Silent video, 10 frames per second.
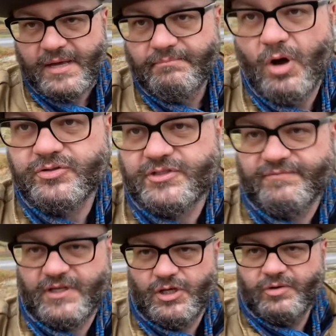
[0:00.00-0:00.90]
most of
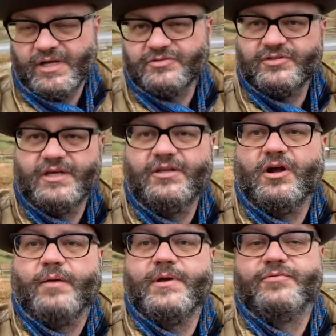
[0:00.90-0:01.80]
the units in the
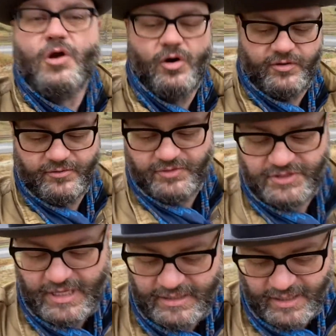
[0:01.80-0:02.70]
Army of Northern
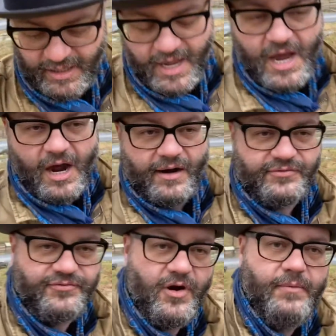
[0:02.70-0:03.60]
Virginia are
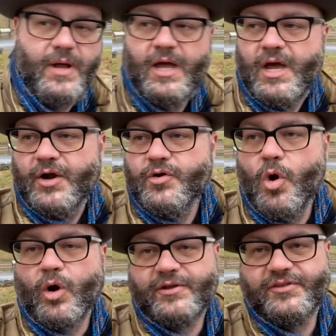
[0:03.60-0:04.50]
from
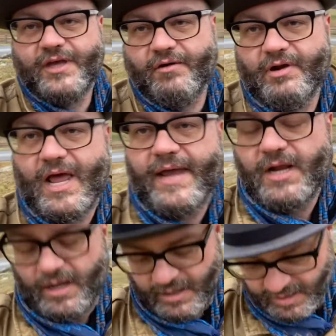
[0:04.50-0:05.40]
North Carolina.